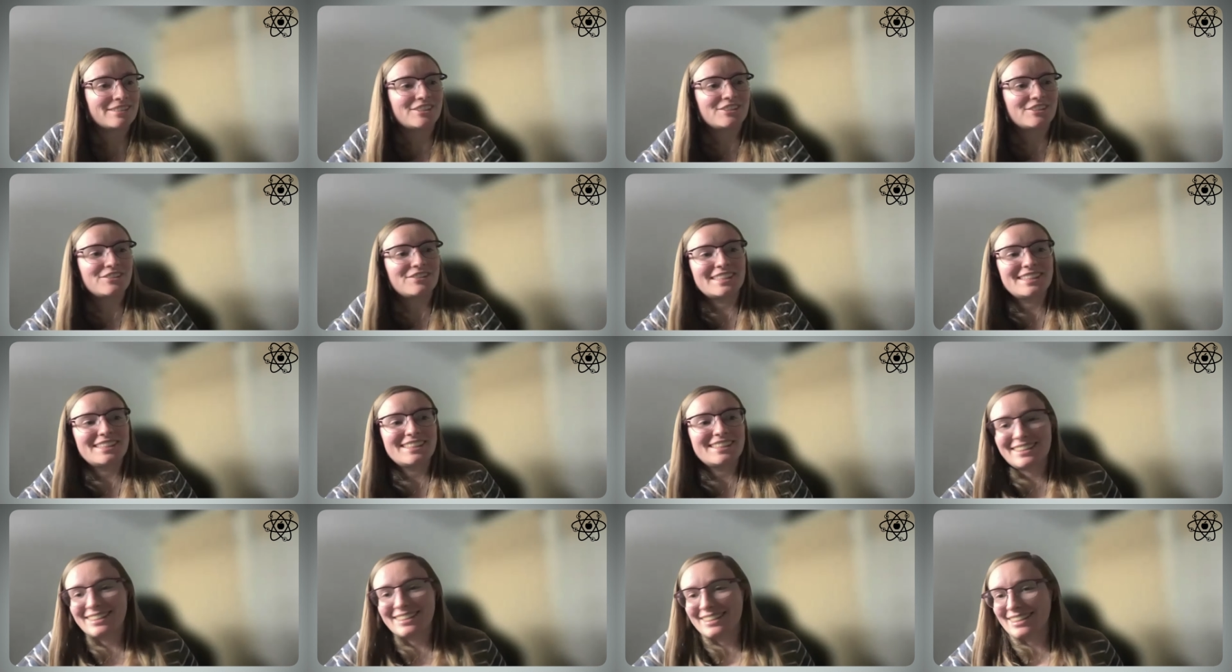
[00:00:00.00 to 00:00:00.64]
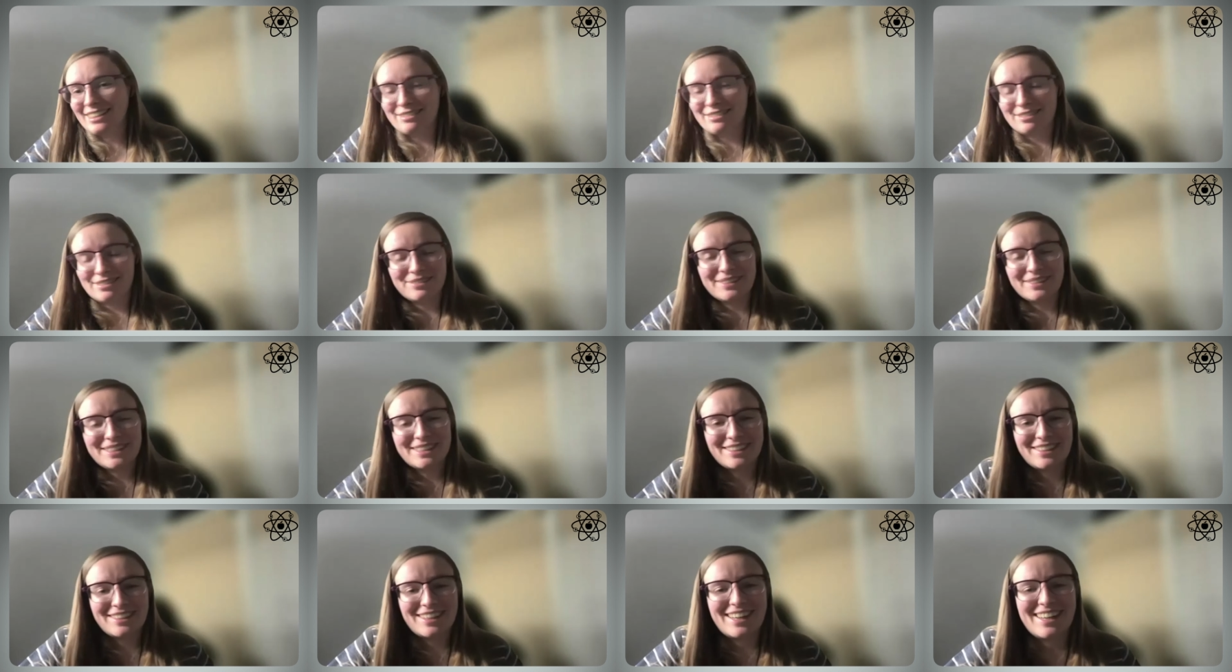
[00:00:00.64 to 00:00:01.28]
do it,
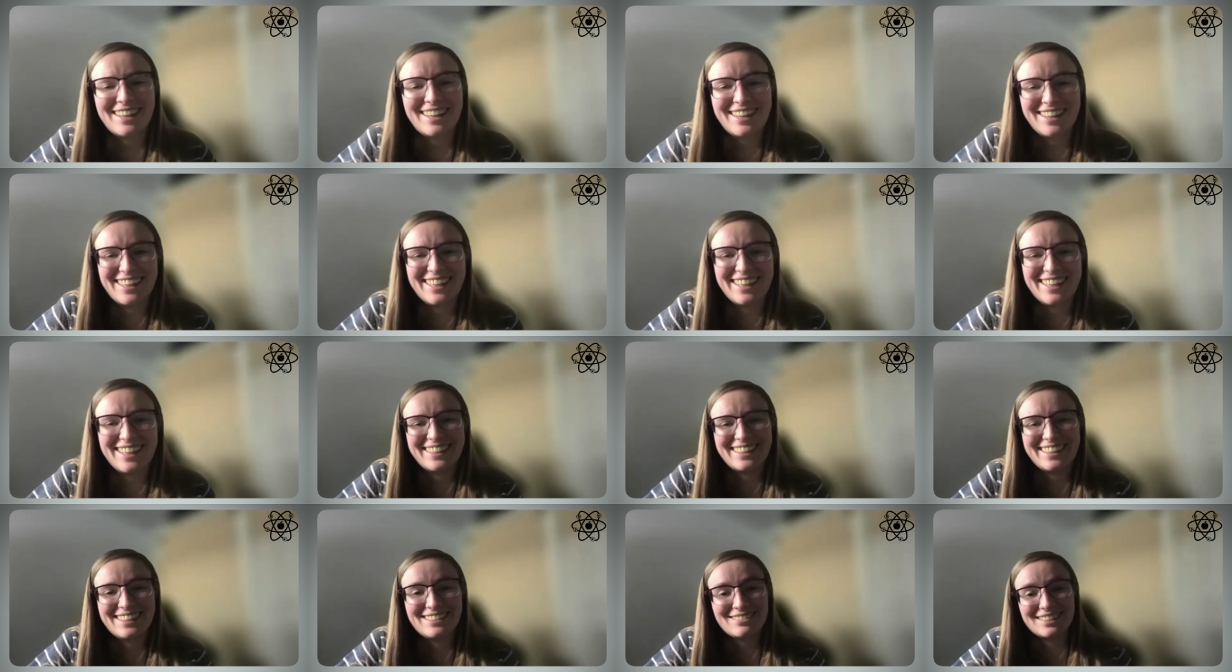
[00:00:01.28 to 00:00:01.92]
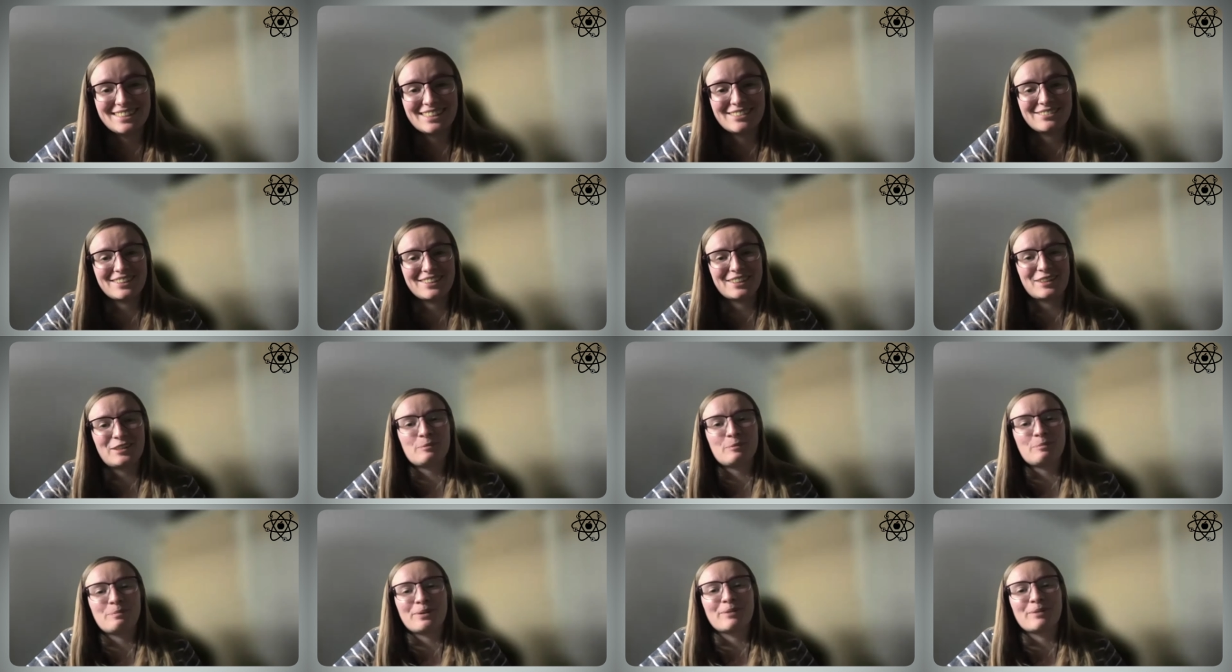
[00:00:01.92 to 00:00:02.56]
even even if I
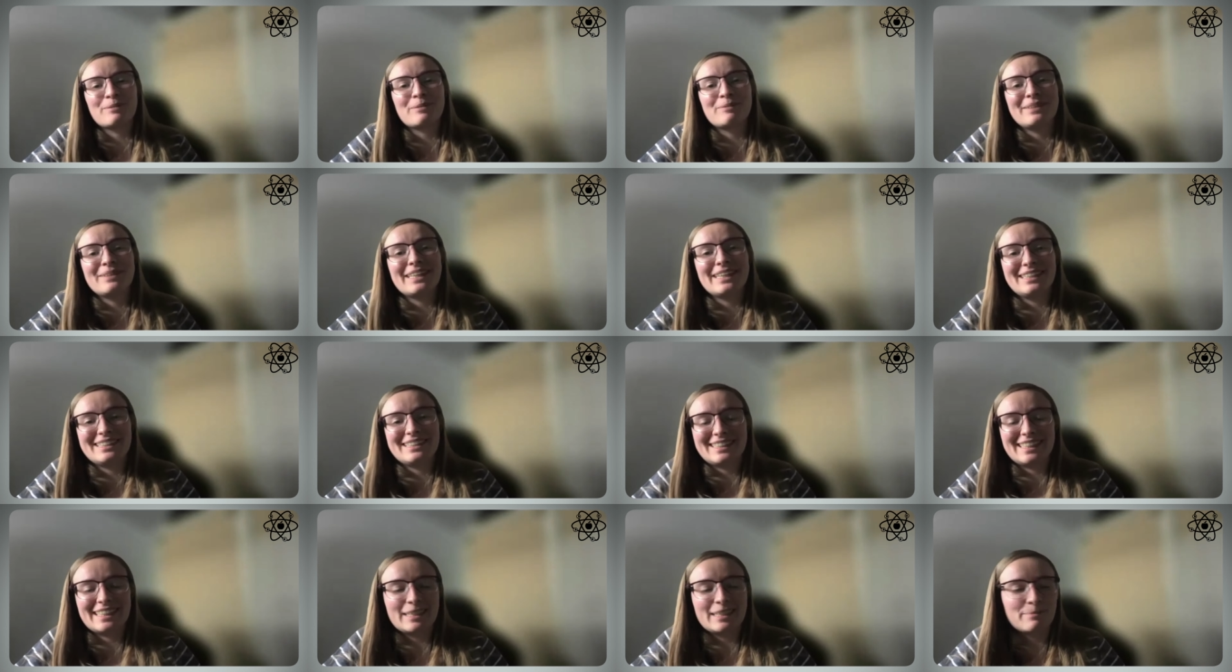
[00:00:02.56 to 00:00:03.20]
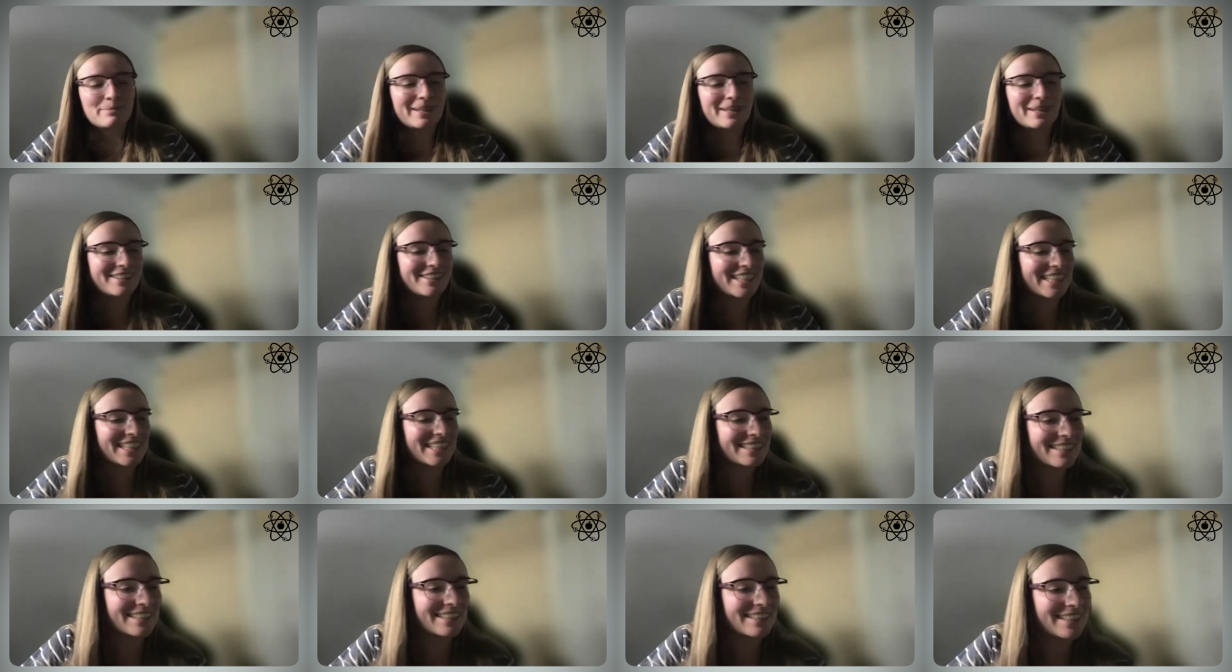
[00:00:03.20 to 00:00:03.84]
could probably take a better
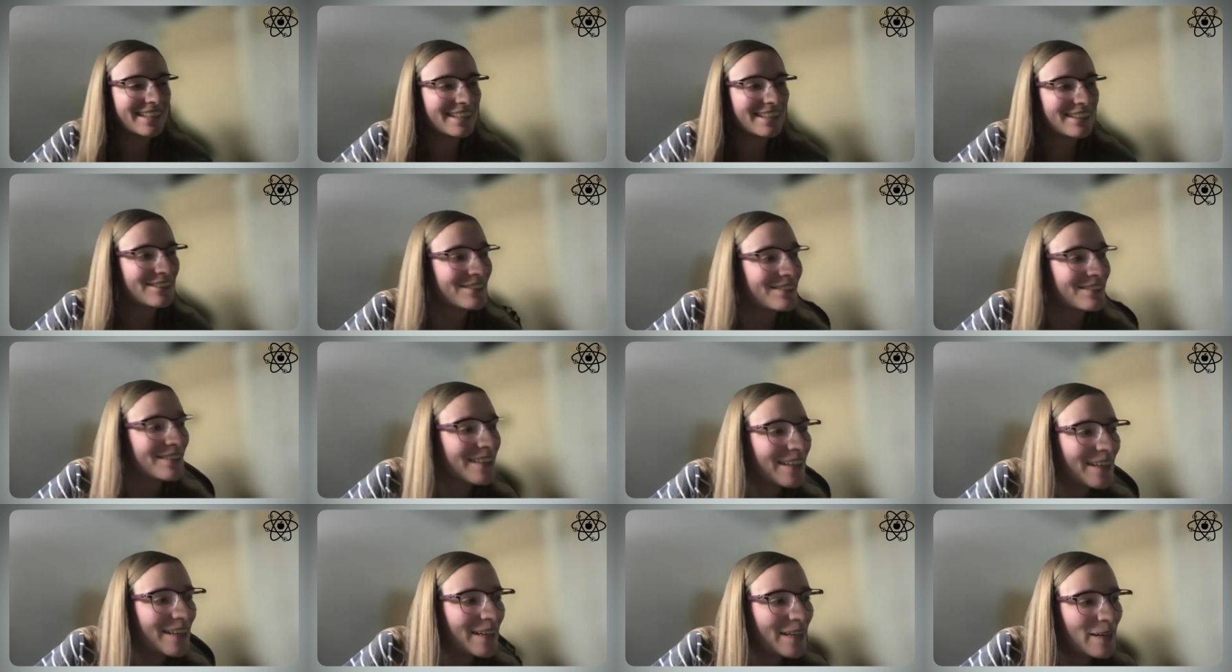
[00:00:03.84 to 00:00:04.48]
guess than they do.